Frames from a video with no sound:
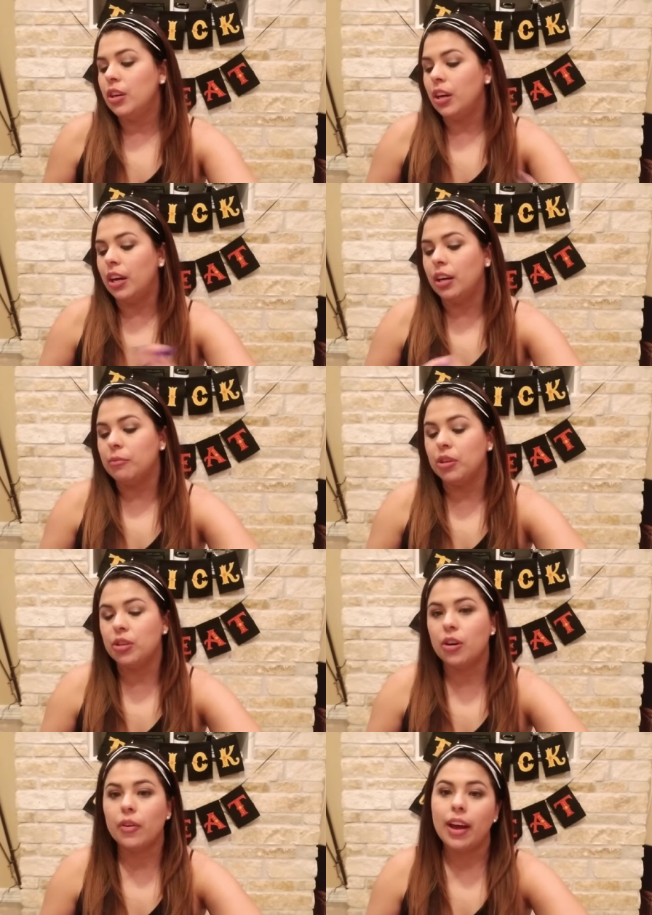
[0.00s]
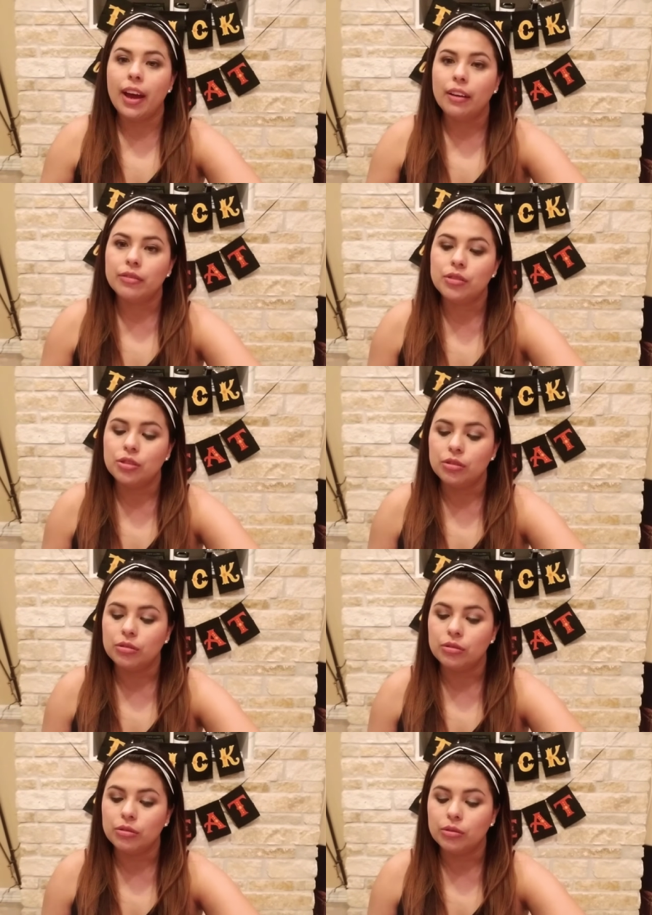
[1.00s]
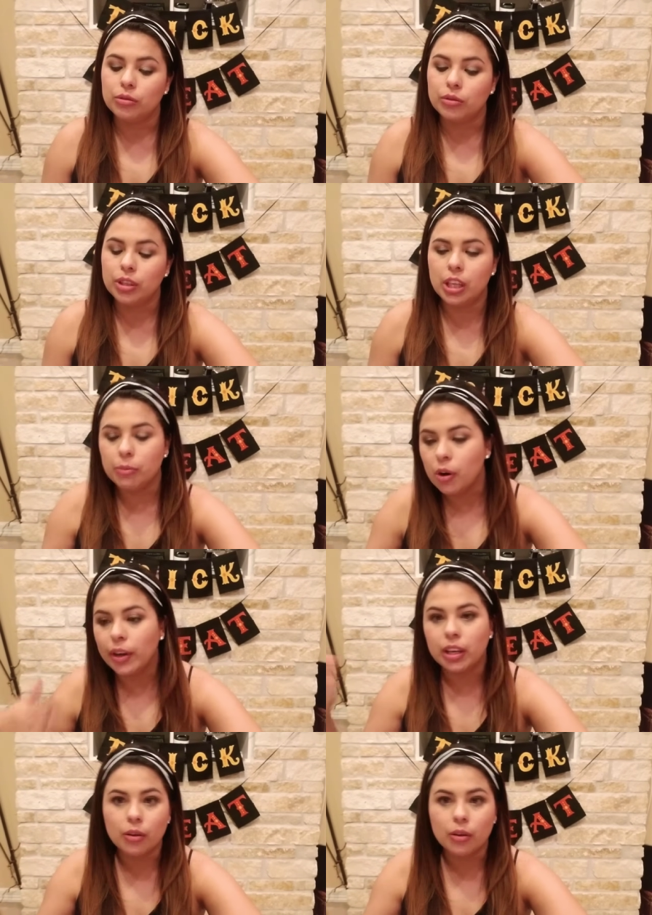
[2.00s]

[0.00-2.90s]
You don't have to keep going